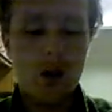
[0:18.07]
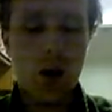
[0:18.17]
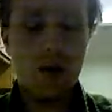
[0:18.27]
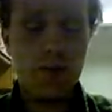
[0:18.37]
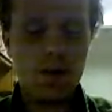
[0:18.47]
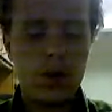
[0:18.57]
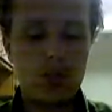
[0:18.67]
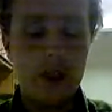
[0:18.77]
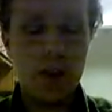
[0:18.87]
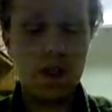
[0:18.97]

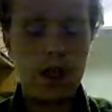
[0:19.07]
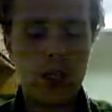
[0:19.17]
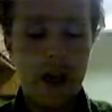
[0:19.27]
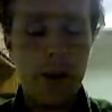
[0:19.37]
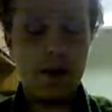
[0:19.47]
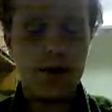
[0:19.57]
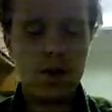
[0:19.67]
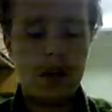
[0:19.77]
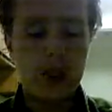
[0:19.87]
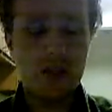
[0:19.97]
Unfortunately, cap and
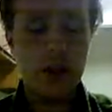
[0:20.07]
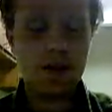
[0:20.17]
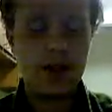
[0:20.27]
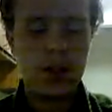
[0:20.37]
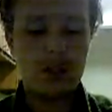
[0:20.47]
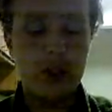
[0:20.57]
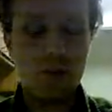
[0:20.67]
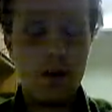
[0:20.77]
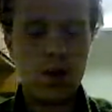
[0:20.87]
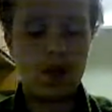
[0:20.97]
trade legislation,
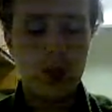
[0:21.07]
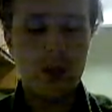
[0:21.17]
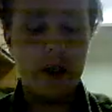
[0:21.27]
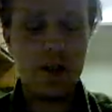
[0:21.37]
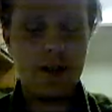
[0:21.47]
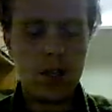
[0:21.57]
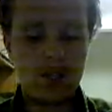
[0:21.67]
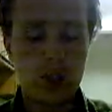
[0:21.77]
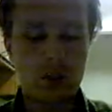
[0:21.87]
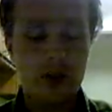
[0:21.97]
while good in
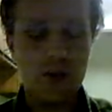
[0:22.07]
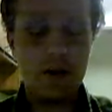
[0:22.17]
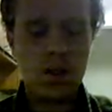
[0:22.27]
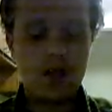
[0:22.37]
intentions,